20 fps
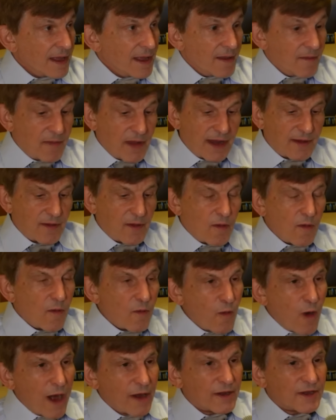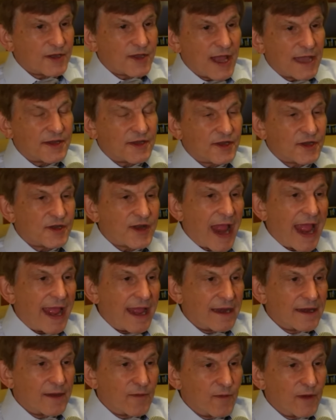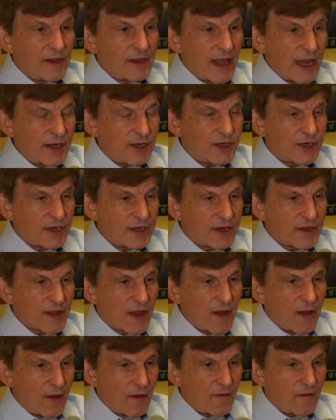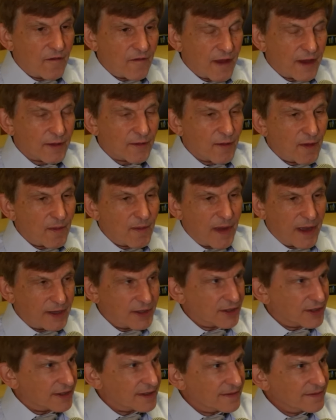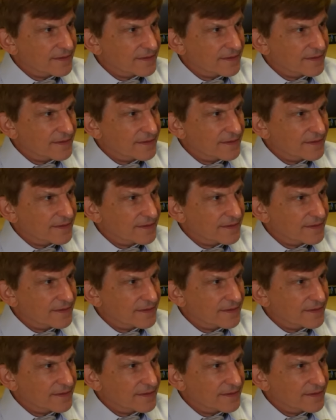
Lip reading: But where does that stand in relation to the whole federal budget?